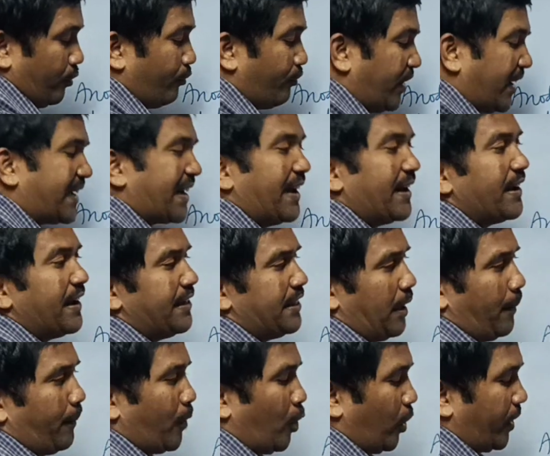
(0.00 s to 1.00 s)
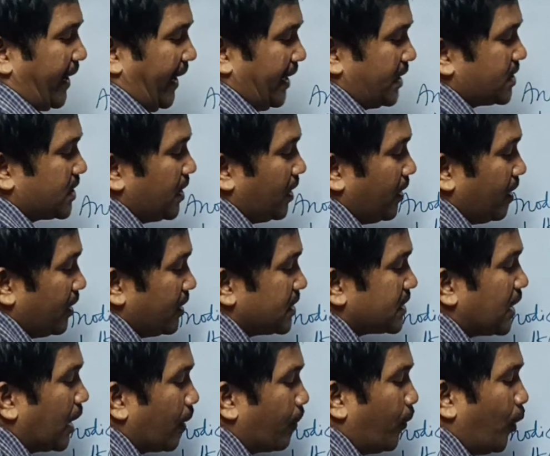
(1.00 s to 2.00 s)
written in the brackets
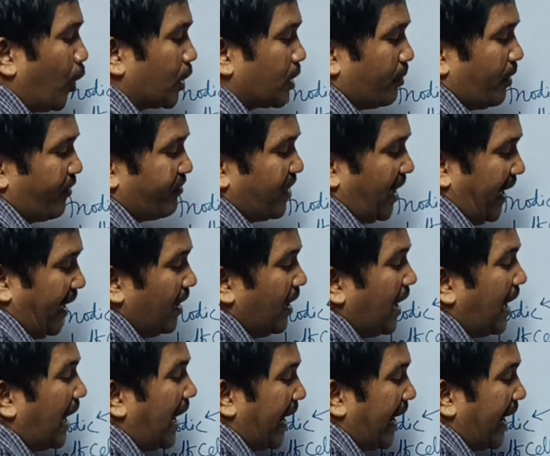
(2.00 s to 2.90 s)
bottom of the